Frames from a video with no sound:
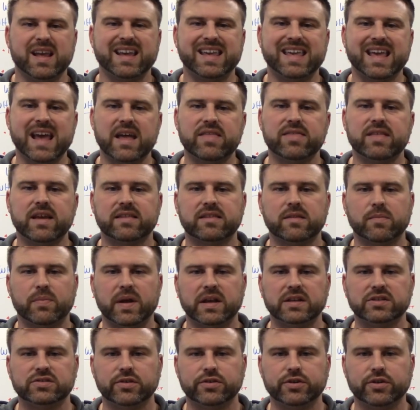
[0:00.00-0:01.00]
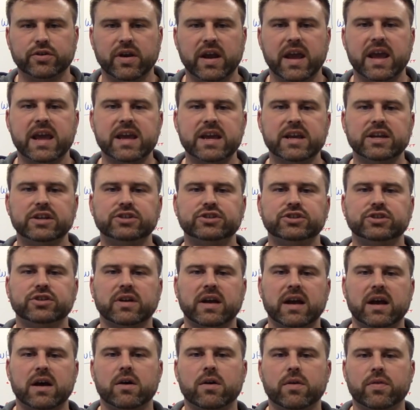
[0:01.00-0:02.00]
Again, that depends on your age,
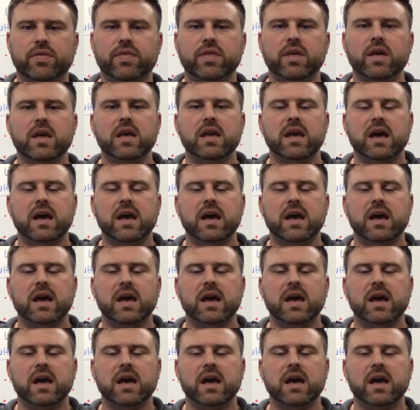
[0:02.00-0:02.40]
your health,